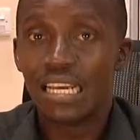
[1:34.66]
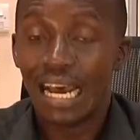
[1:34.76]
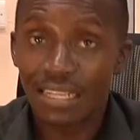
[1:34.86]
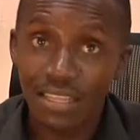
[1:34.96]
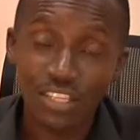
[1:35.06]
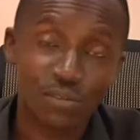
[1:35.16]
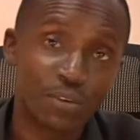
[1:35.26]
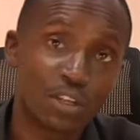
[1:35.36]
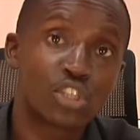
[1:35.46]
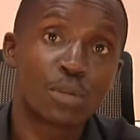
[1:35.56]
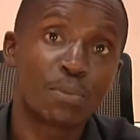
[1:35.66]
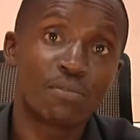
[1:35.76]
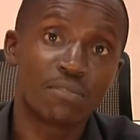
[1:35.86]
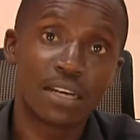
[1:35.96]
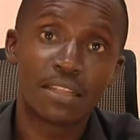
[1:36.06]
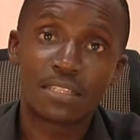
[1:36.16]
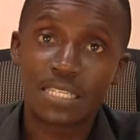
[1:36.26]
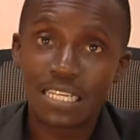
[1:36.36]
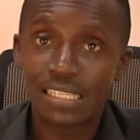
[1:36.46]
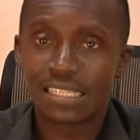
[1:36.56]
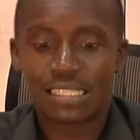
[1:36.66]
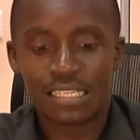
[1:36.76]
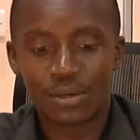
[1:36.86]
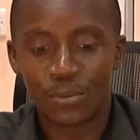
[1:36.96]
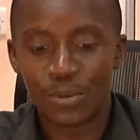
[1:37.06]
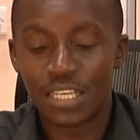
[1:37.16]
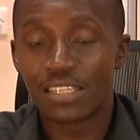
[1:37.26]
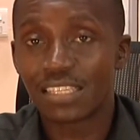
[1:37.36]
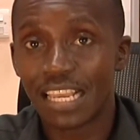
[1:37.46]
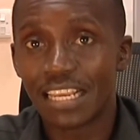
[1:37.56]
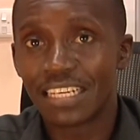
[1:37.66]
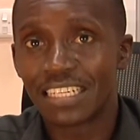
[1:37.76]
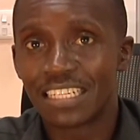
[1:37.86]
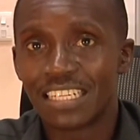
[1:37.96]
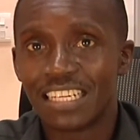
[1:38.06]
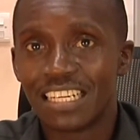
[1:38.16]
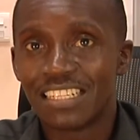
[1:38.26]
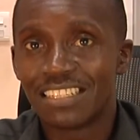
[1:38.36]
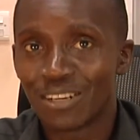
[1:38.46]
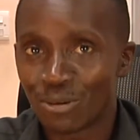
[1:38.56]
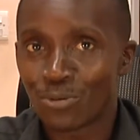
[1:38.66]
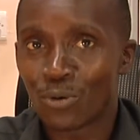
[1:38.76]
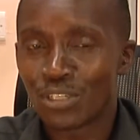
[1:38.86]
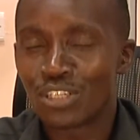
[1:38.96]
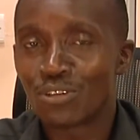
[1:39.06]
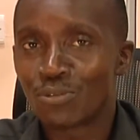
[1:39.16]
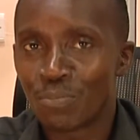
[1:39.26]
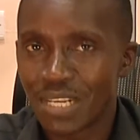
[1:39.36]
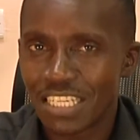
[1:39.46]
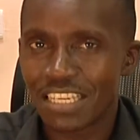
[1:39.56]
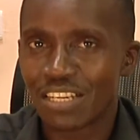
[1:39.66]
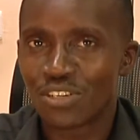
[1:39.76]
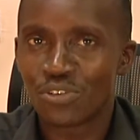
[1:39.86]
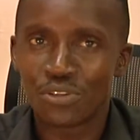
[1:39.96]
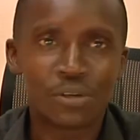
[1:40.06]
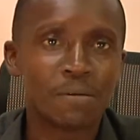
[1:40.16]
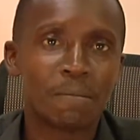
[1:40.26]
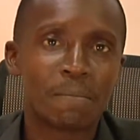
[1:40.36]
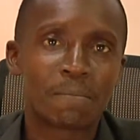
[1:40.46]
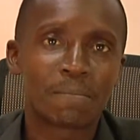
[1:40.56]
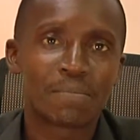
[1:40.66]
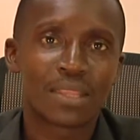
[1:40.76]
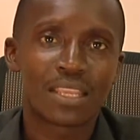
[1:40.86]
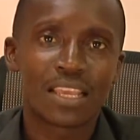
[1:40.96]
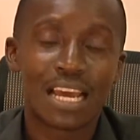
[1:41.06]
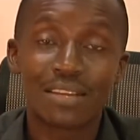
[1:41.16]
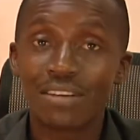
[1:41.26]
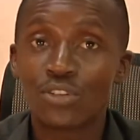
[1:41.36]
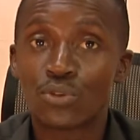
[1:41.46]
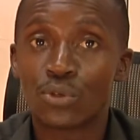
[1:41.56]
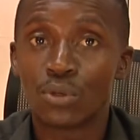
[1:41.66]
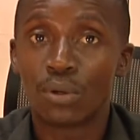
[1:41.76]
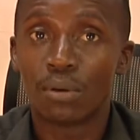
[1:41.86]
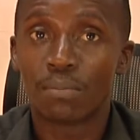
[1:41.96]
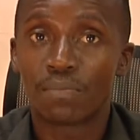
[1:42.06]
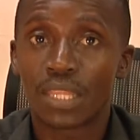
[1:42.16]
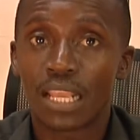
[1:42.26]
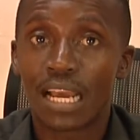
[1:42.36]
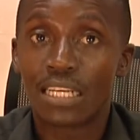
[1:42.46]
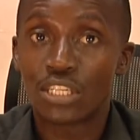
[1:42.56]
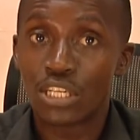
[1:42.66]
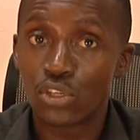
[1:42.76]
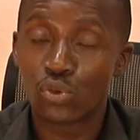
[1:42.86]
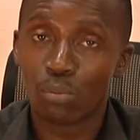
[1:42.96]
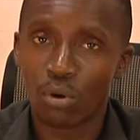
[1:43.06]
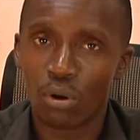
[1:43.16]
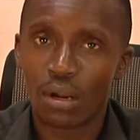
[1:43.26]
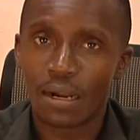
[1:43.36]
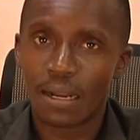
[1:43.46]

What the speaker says: And in this fellowship of the teens, we are saying the Lord will continue to minister to you and even to teach you more